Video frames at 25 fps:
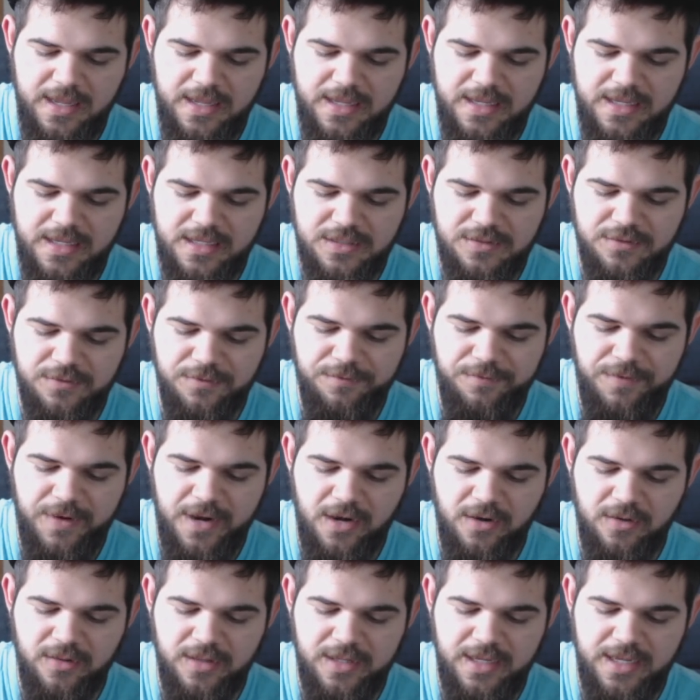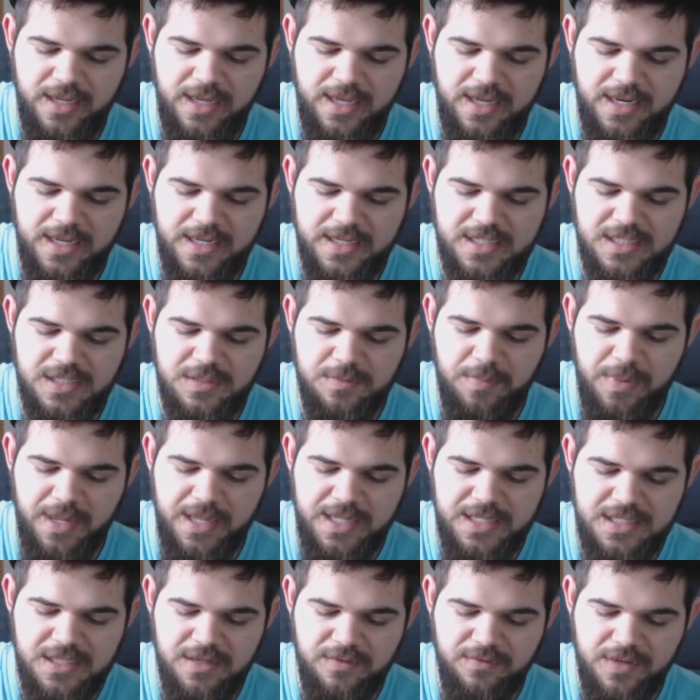is fairly
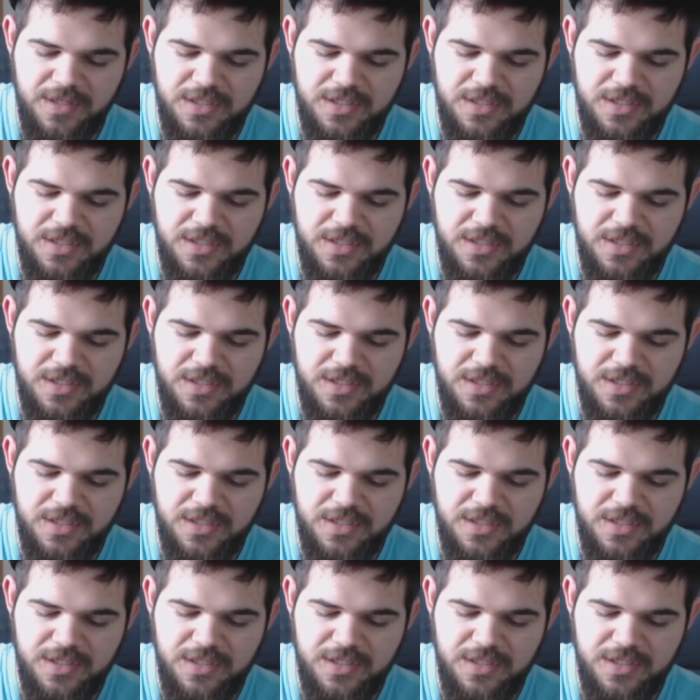inexpensive.